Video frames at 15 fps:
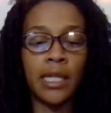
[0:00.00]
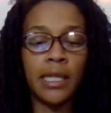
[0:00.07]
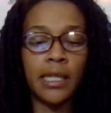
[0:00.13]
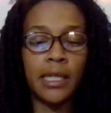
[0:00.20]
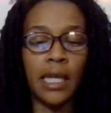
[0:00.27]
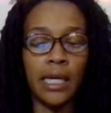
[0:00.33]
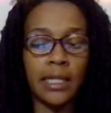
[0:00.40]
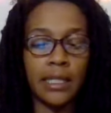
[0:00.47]

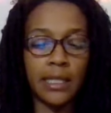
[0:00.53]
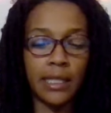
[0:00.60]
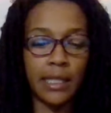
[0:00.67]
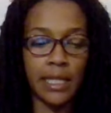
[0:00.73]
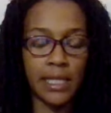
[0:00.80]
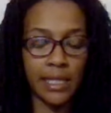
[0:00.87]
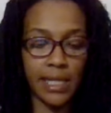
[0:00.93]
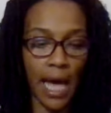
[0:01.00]
the,
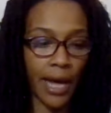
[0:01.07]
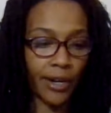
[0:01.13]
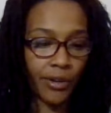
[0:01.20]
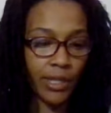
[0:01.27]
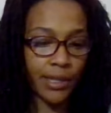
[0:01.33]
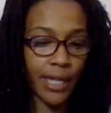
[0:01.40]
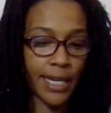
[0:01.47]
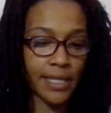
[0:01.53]
the
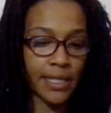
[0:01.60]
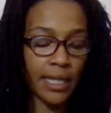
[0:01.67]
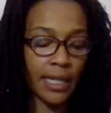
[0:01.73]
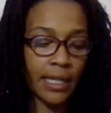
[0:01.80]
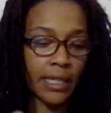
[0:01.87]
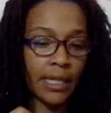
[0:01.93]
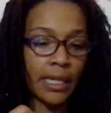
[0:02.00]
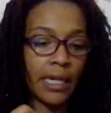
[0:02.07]
Saturn
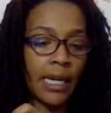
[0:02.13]
lesson